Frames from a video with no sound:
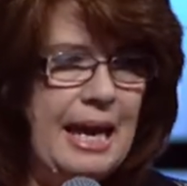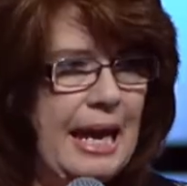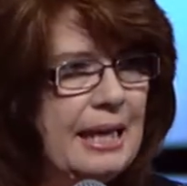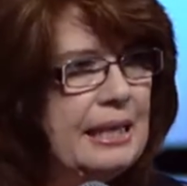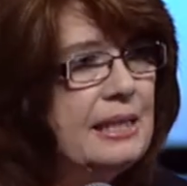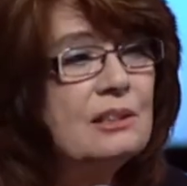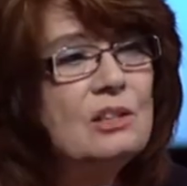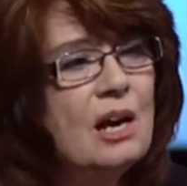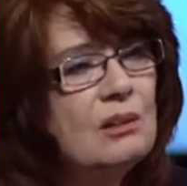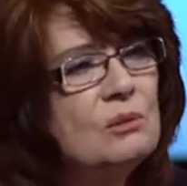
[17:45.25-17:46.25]
And he had
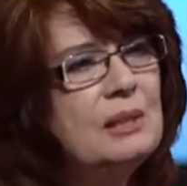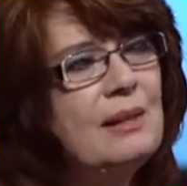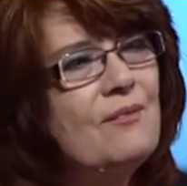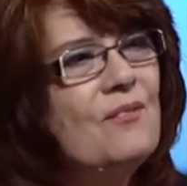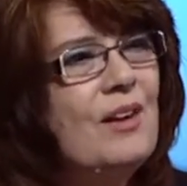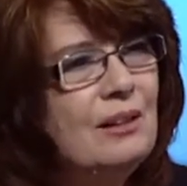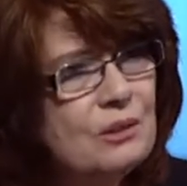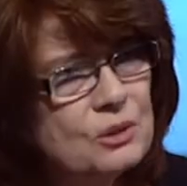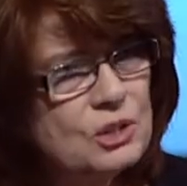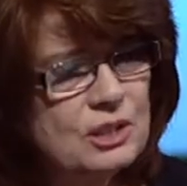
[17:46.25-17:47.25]
not only
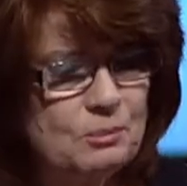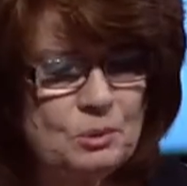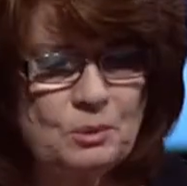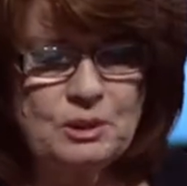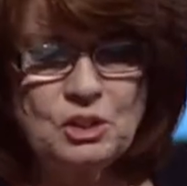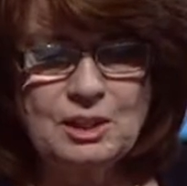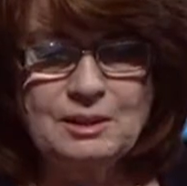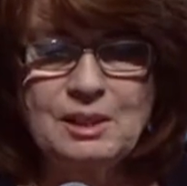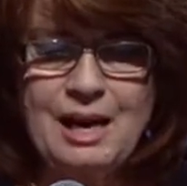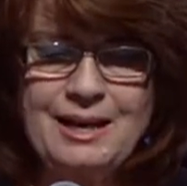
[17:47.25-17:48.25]
fellowshipped with
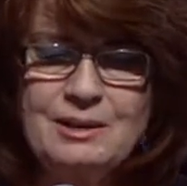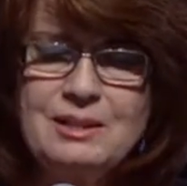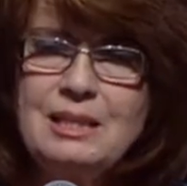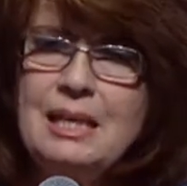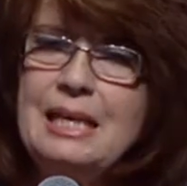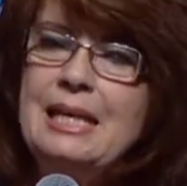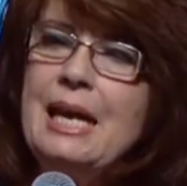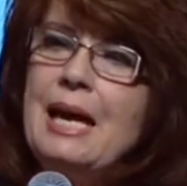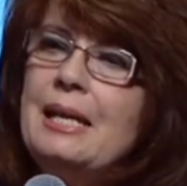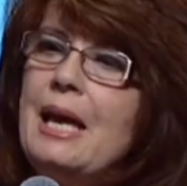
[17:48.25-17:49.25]
Gentiles, he
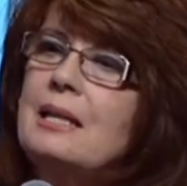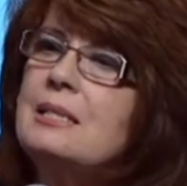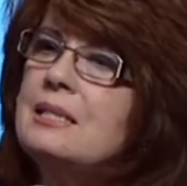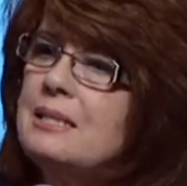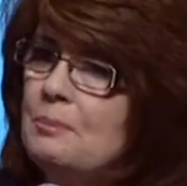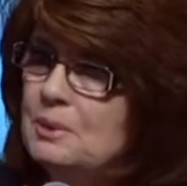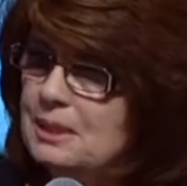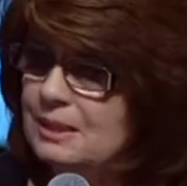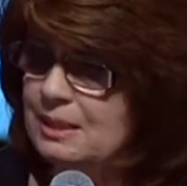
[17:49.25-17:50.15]
had accepted